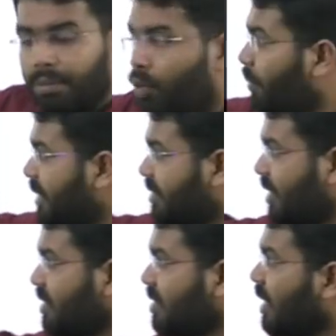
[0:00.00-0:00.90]
Bombay
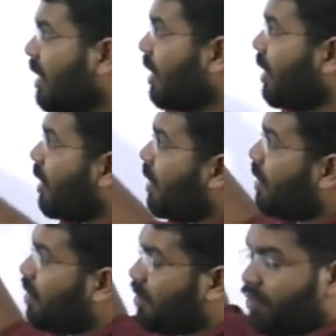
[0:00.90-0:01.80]
Exchange
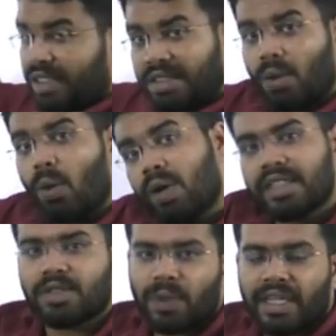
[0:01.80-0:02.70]
is the
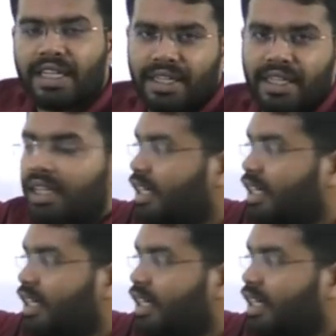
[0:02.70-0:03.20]
oldest one in India.